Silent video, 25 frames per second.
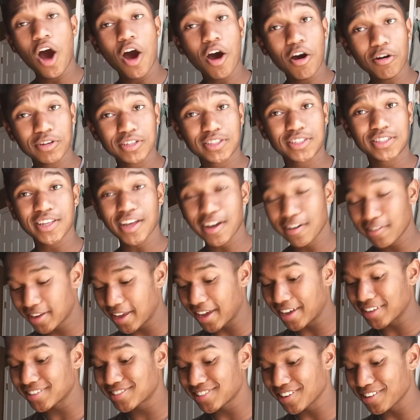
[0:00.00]
Oh, it's the,
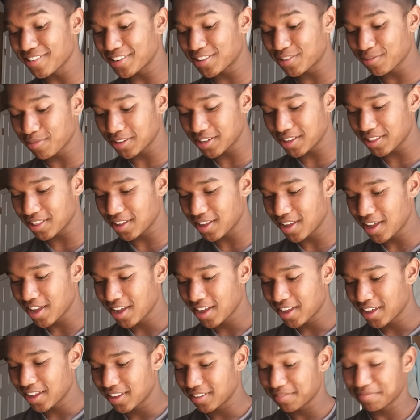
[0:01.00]
okay. So it's one of the.
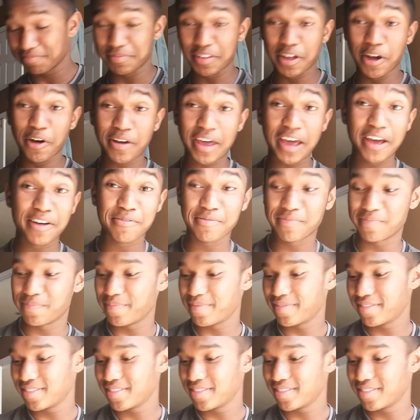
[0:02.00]
Okay,